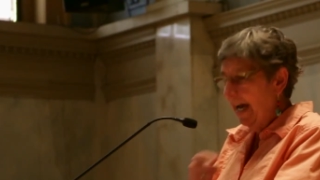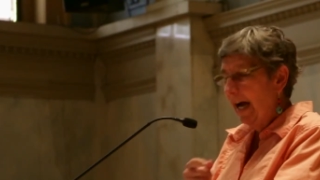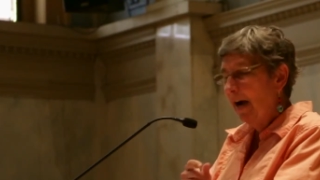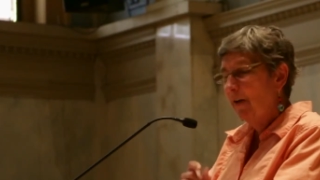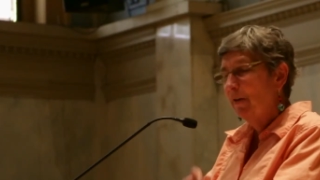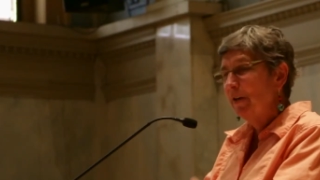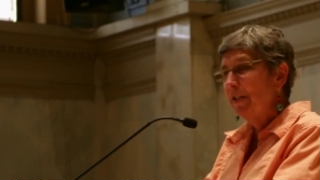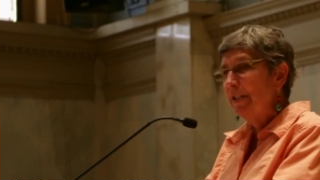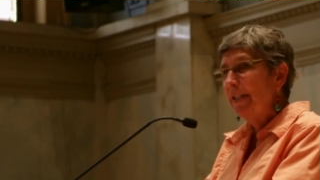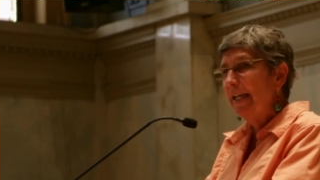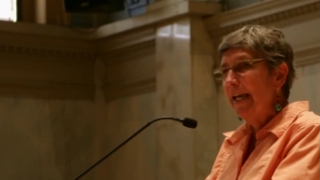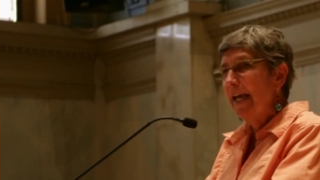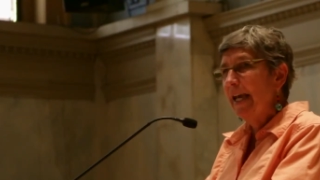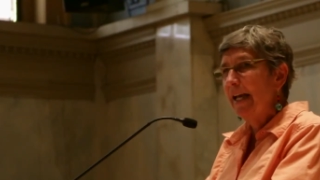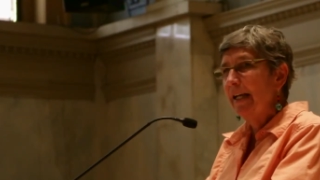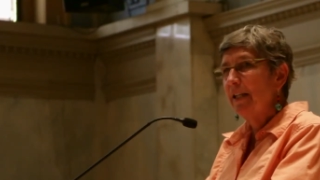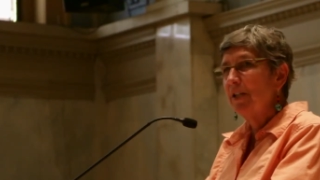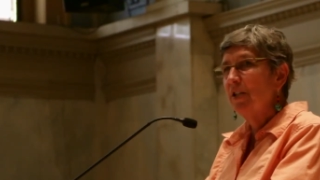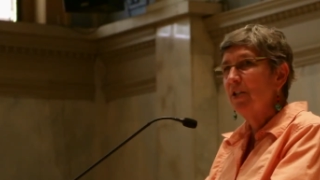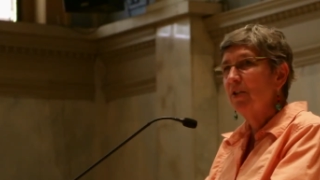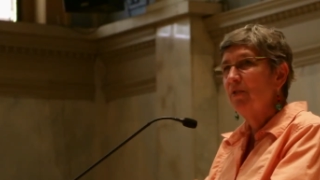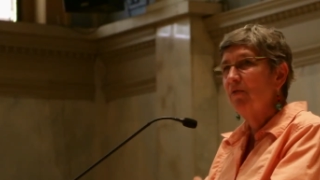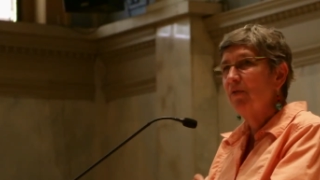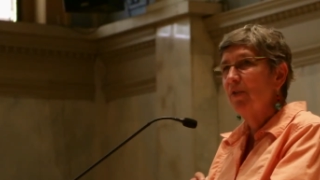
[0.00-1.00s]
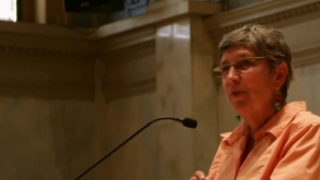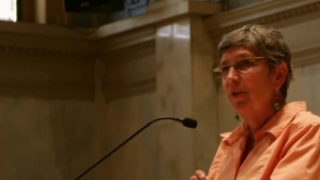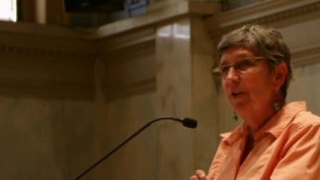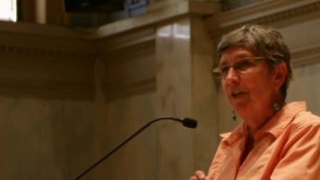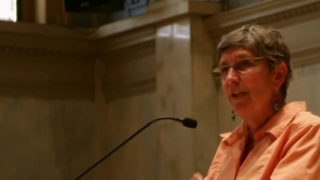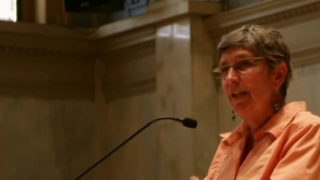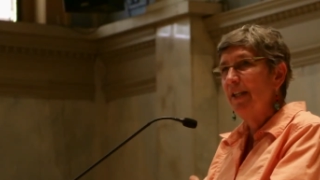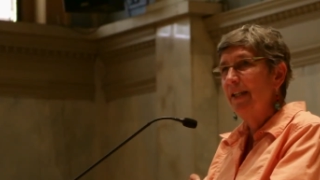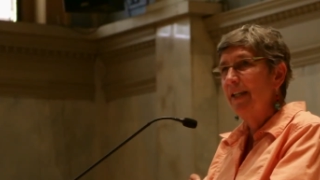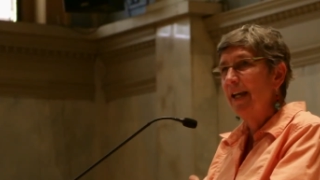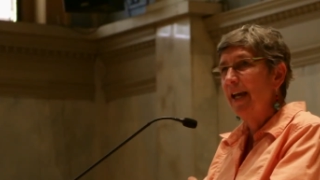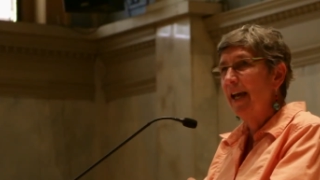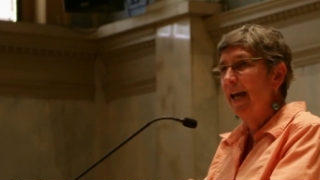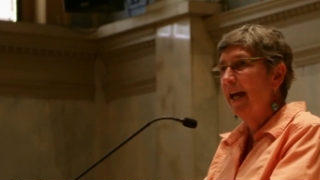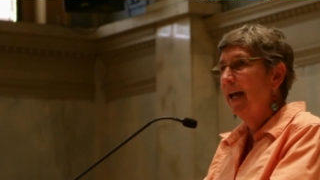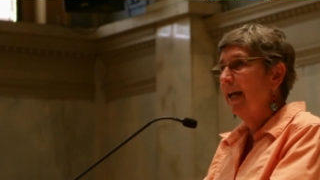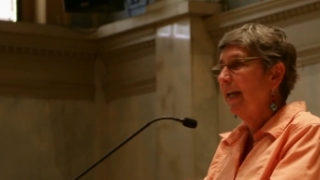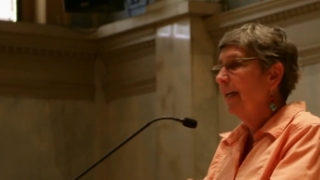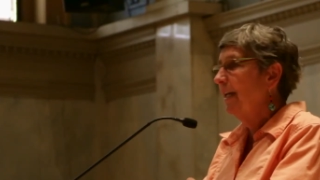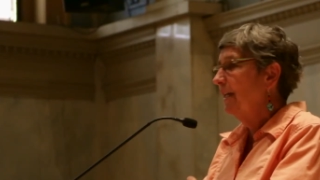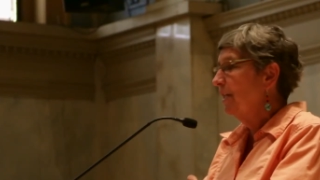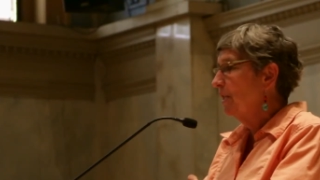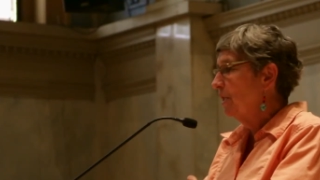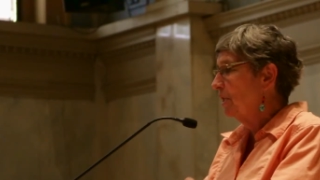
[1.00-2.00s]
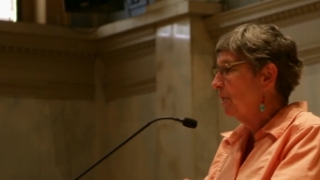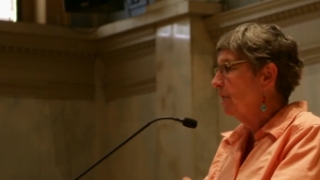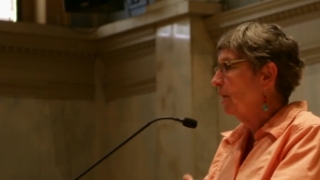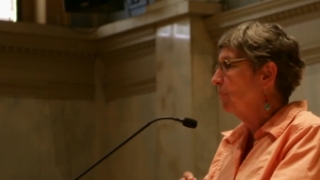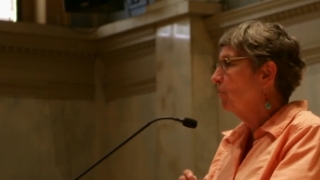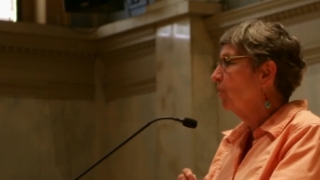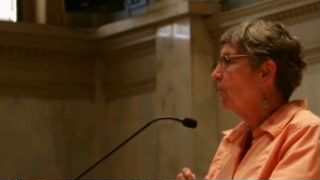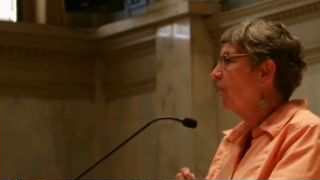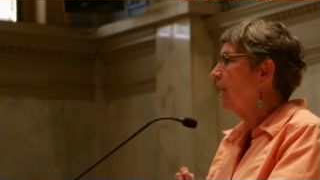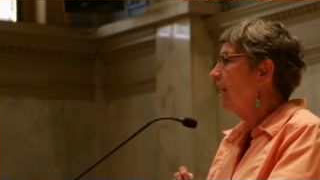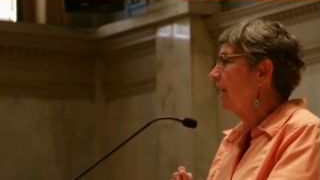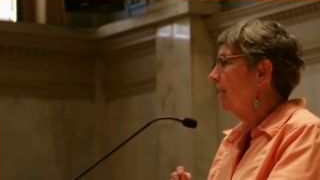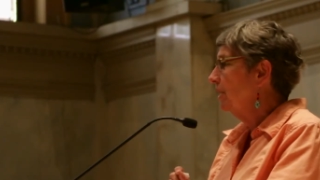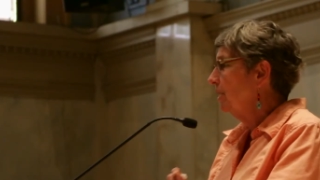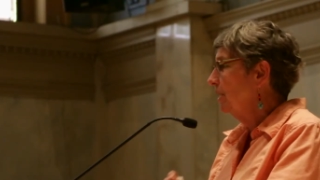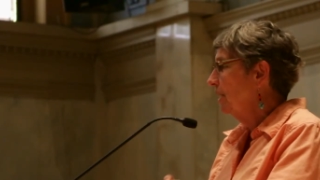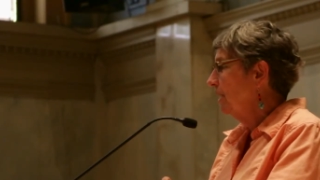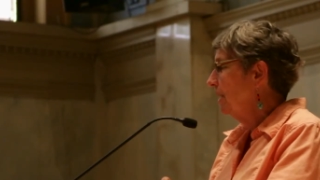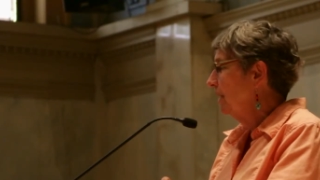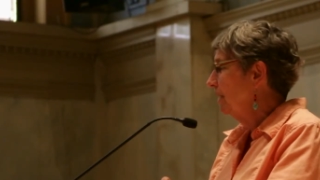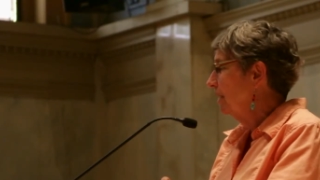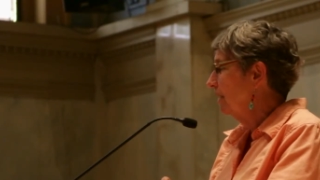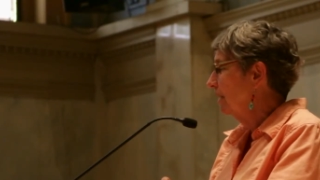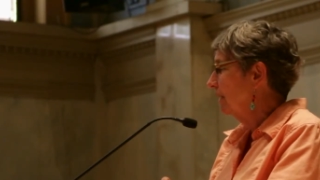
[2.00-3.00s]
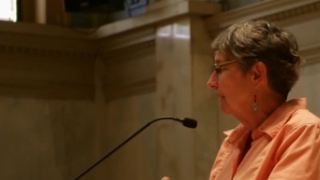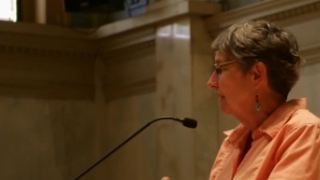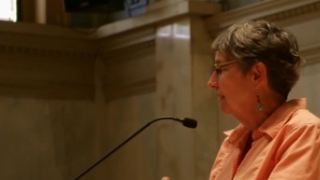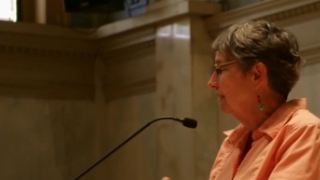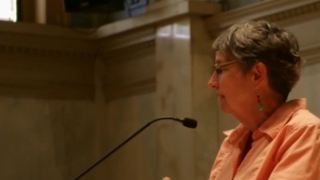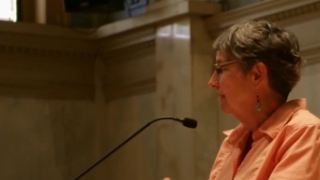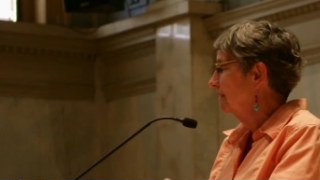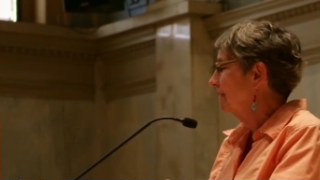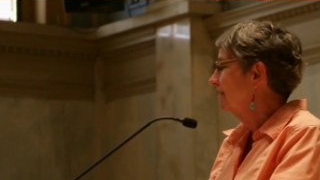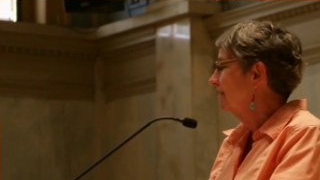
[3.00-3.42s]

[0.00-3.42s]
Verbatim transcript: Our text for the day is summarized here.